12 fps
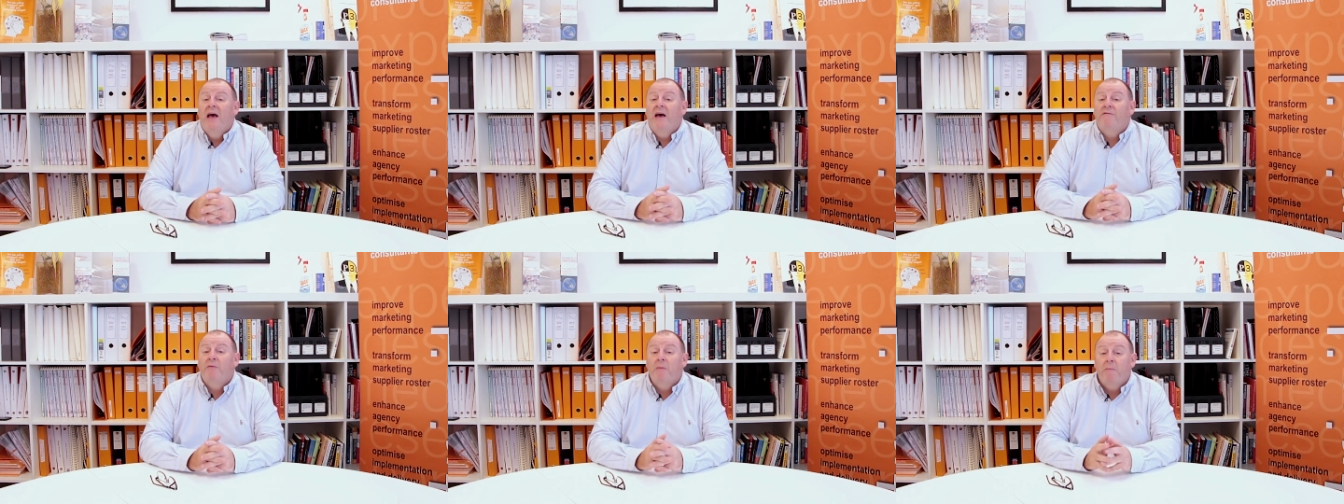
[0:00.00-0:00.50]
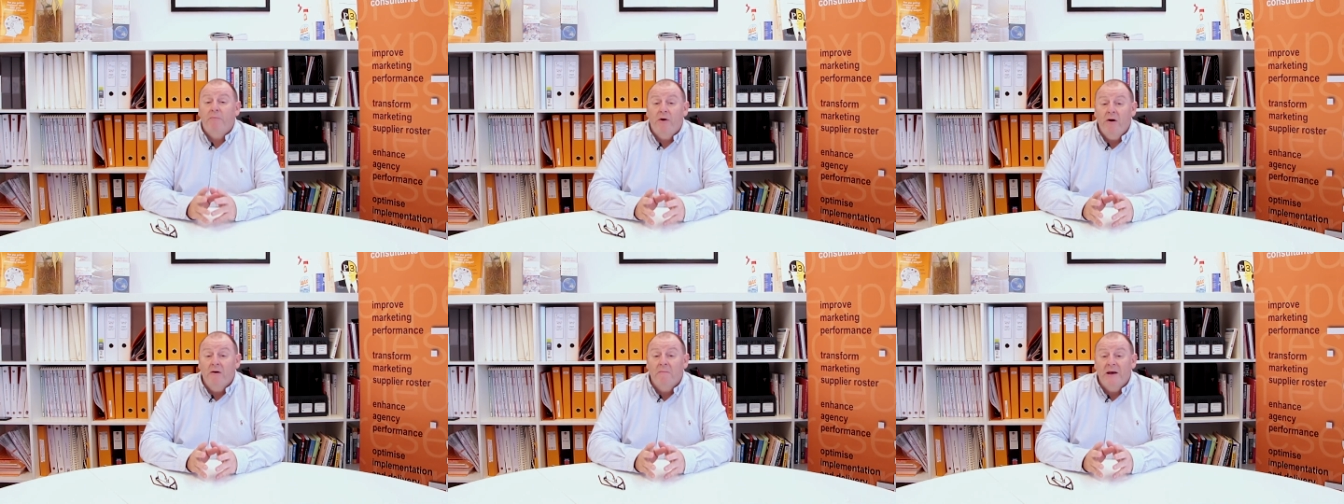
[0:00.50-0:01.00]
and from a
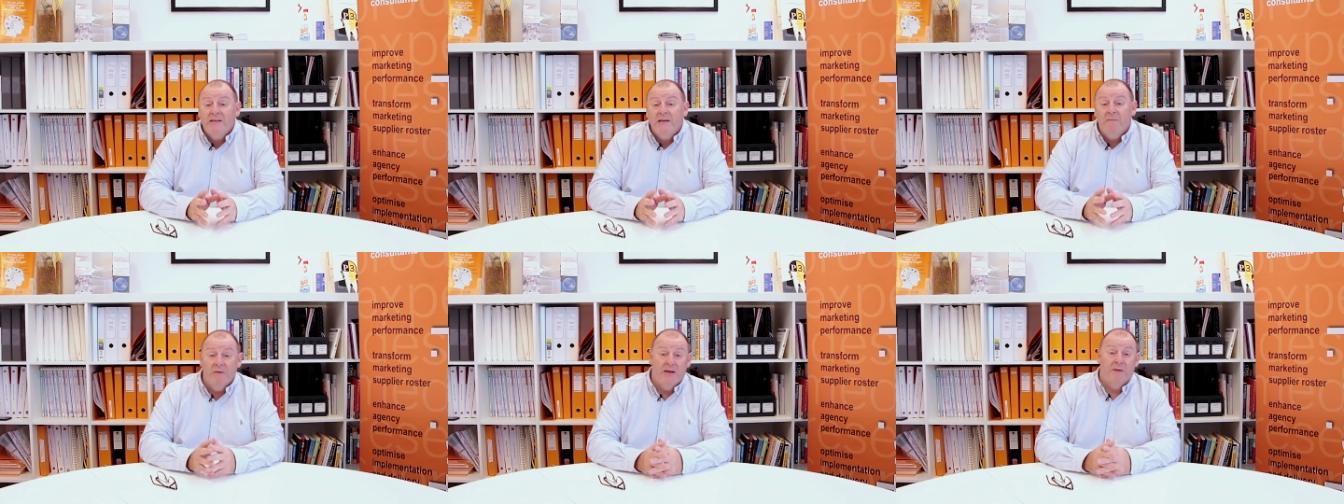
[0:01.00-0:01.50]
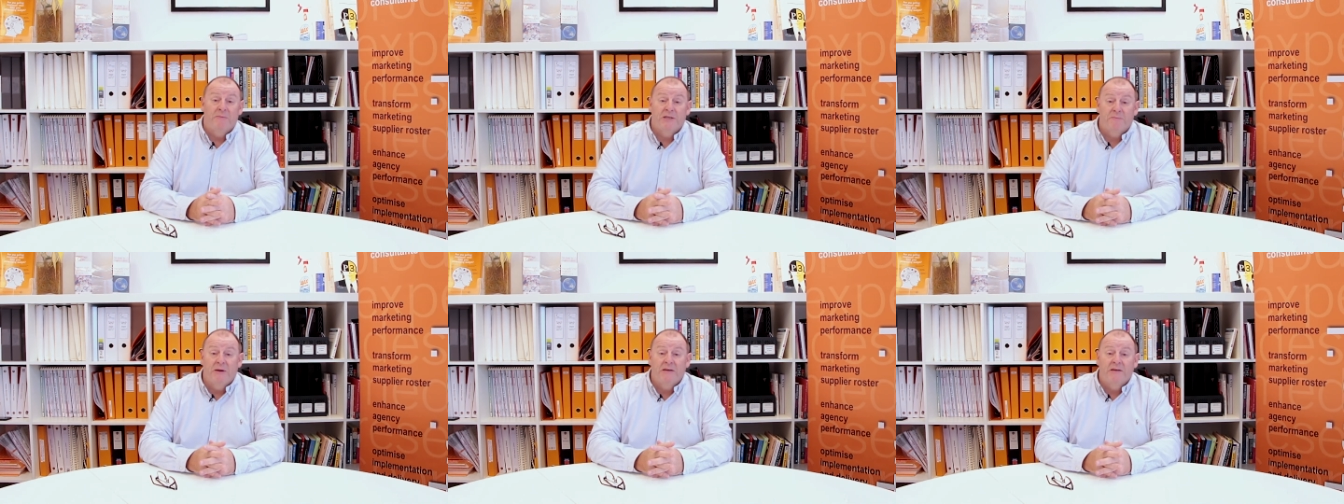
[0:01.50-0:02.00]
programmatic media
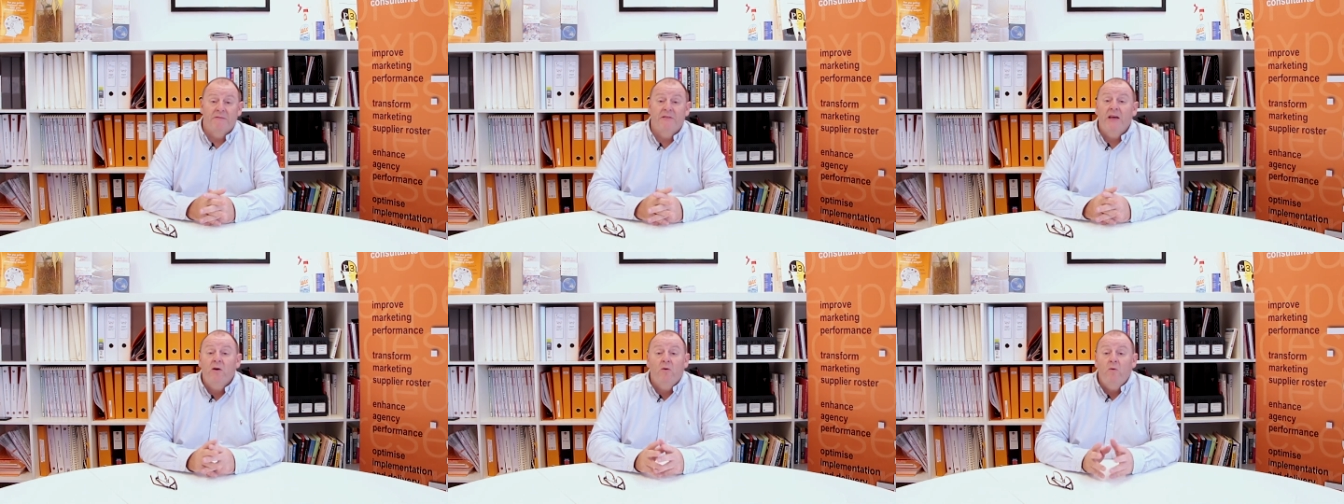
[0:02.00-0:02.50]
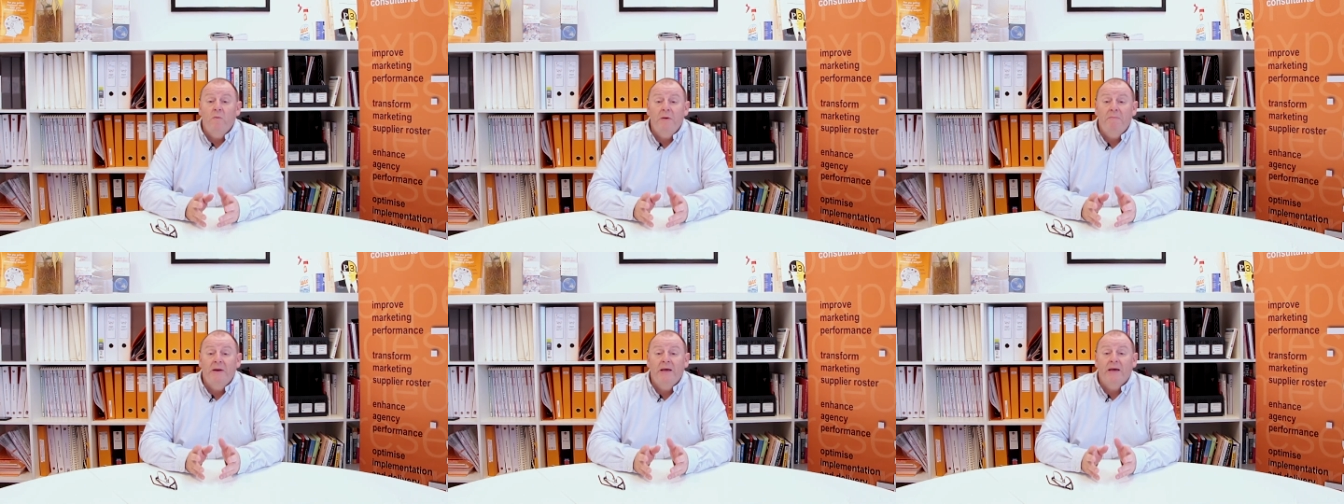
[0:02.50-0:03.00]
perspective, they could all be
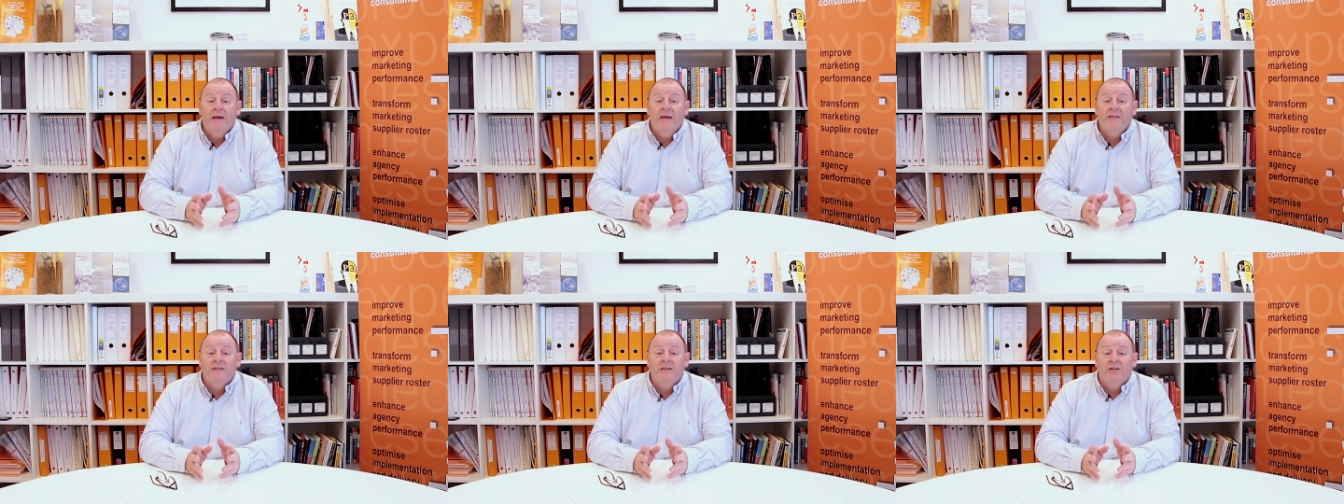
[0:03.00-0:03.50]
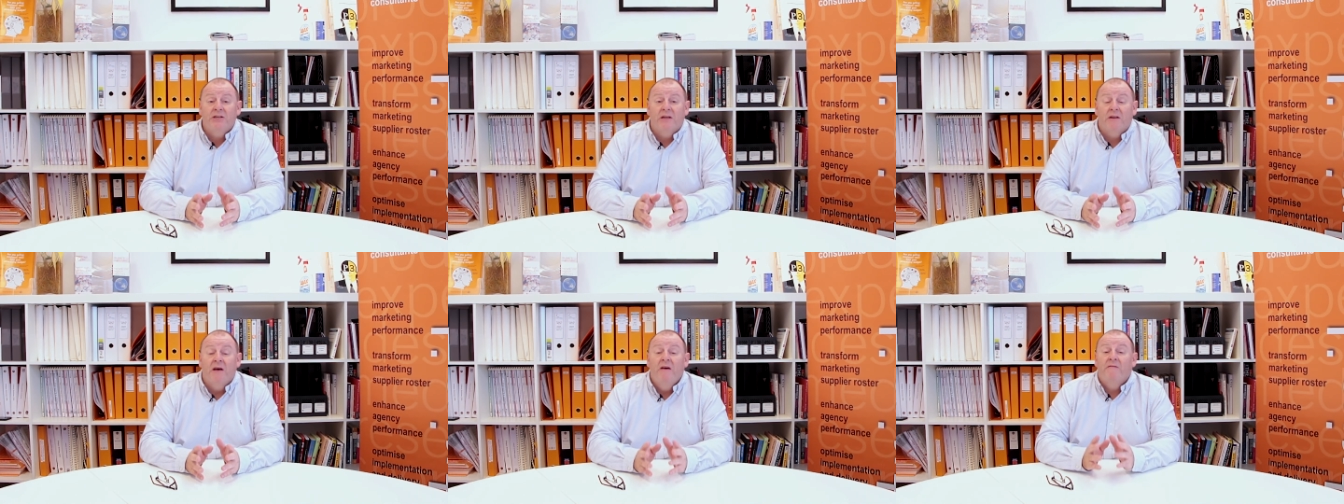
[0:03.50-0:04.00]
bidding against each
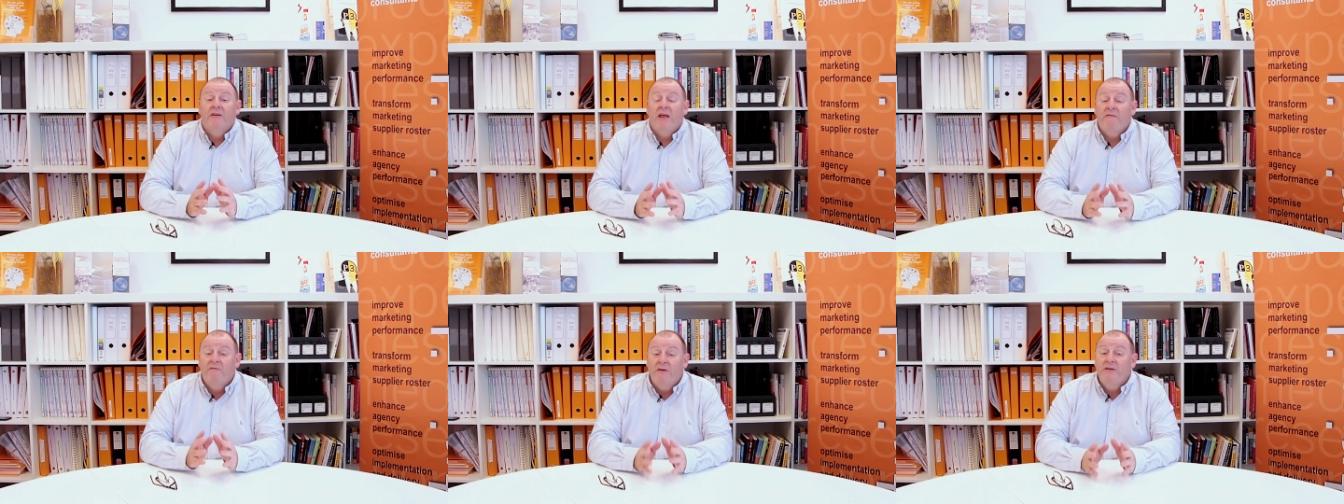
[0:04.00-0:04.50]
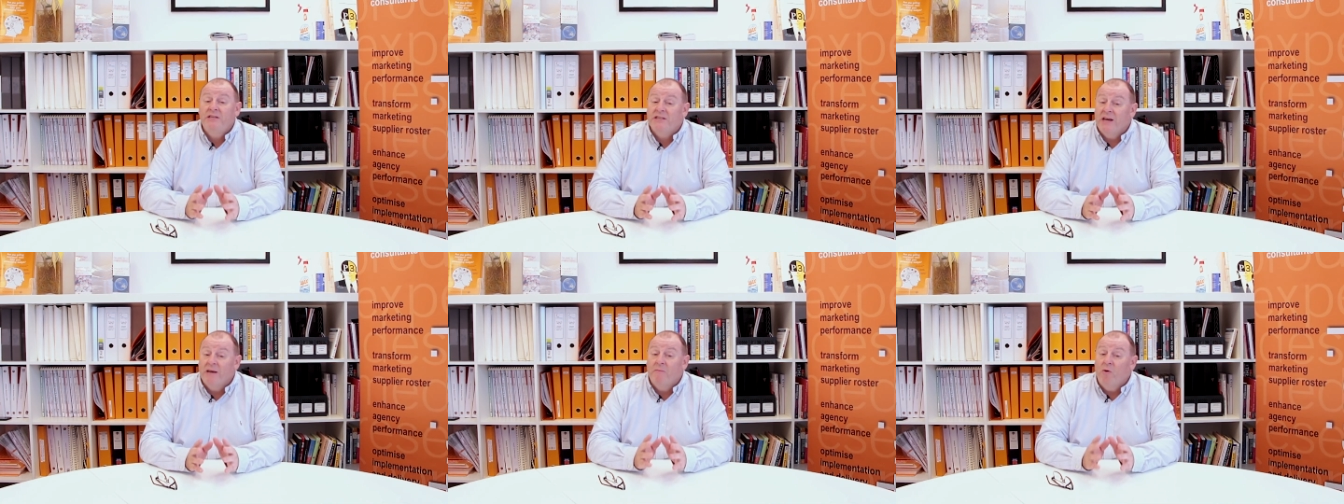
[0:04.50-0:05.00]
other for that very same